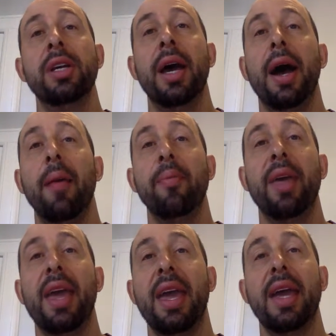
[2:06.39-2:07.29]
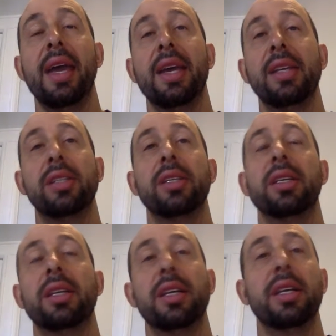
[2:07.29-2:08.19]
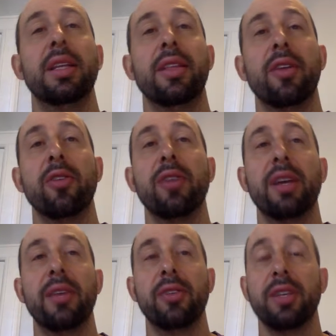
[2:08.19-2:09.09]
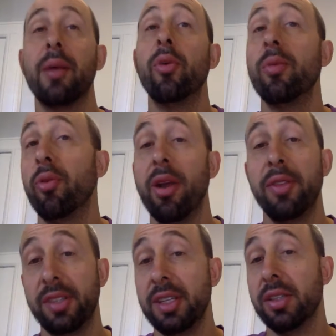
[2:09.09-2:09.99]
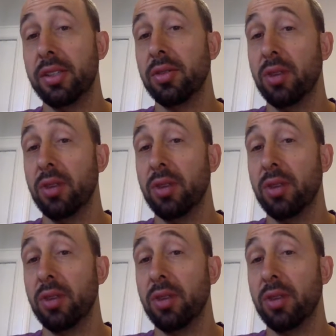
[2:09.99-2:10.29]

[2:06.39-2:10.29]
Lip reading: And there's a number in parentheses